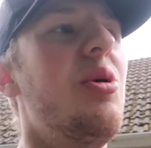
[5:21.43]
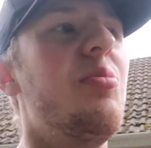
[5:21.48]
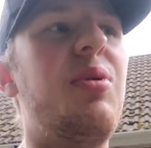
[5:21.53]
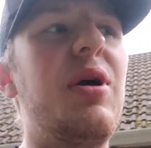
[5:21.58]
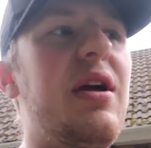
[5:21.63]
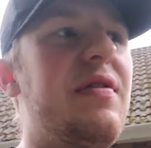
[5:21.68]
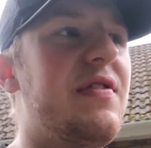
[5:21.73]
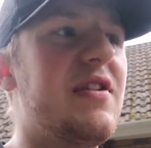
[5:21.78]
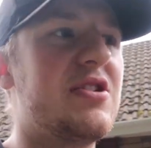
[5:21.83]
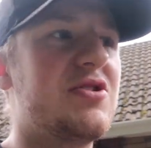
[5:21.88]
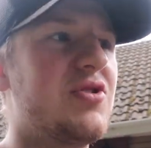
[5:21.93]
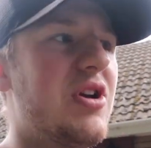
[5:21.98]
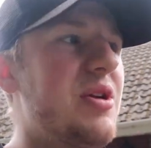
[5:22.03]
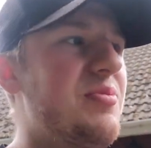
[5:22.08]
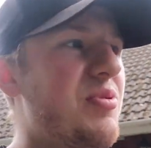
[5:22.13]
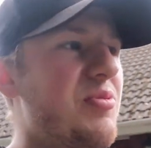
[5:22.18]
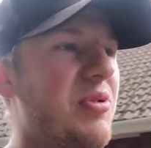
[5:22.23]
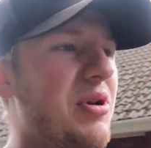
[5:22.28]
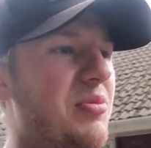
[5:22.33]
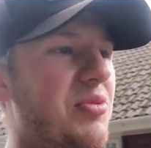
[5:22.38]
But if they're
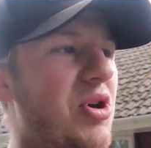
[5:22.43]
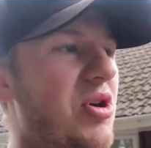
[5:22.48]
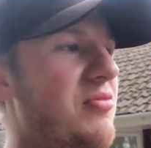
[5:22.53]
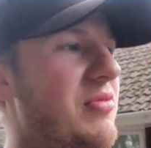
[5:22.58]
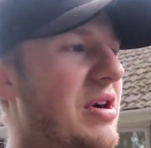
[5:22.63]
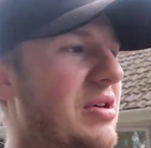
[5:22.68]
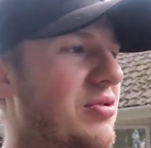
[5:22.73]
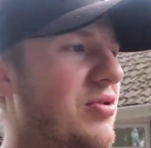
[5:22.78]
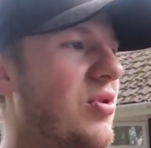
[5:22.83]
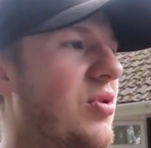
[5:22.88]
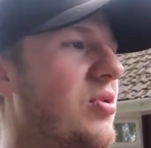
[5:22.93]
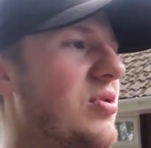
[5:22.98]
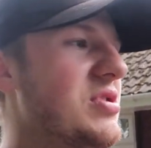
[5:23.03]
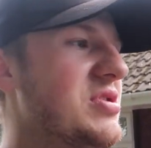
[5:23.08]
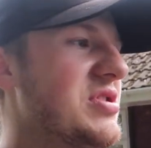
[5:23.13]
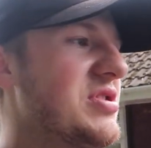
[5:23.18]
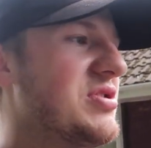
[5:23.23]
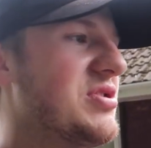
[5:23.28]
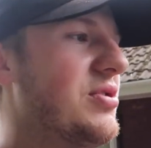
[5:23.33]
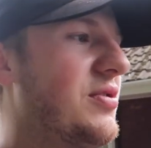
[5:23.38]
scraping when I'm going around
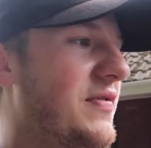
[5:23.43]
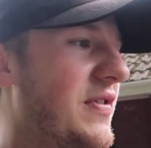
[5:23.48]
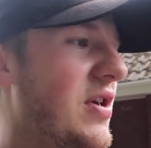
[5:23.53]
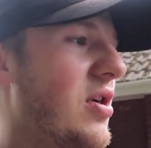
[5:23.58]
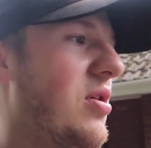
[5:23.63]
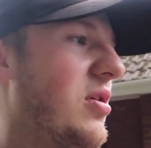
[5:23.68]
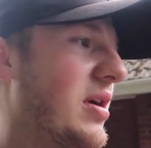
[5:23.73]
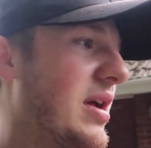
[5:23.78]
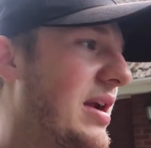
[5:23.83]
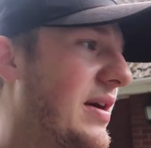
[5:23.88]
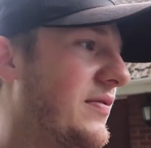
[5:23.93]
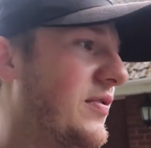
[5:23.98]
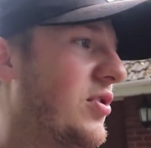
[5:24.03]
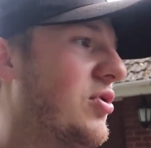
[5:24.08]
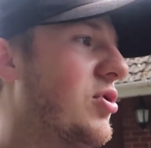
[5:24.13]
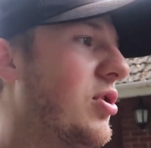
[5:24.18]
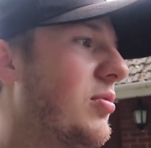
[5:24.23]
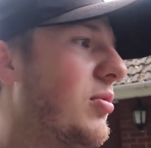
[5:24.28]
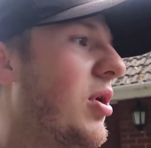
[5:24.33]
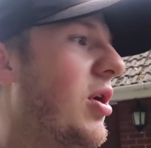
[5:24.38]
corners and stuff, they are going to have to
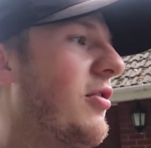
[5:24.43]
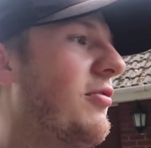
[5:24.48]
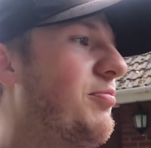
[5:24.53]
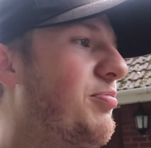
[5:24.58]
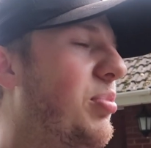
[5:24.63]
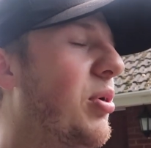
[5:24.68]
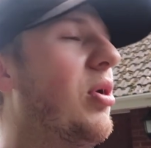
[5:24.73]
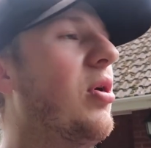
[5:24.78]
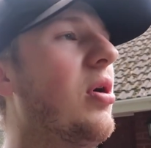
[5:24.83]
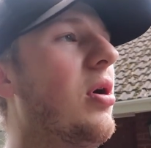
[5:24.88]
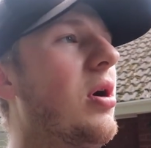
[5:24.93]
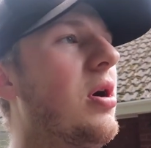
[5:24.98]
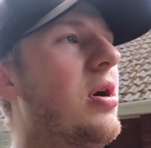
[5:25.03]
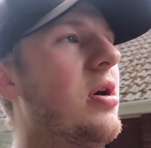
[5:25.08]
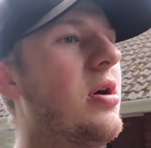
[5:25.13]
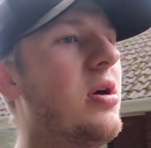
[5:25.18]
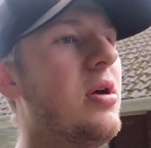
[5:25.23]
come off. But